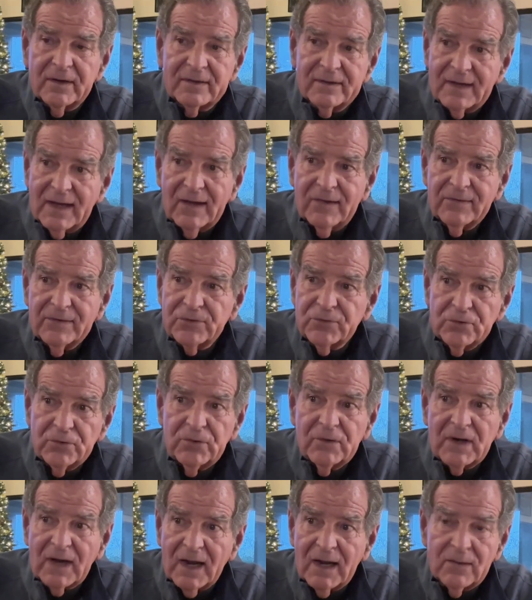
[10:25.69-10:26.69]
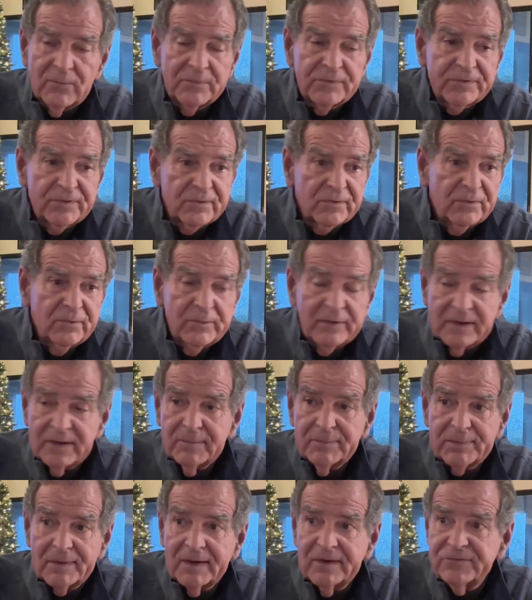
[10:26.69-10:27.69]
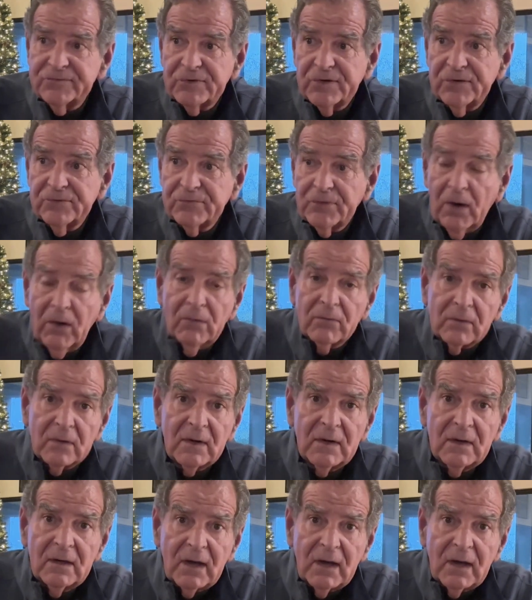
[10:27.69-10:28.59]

and now a new guy with a new airplane says, "Oh,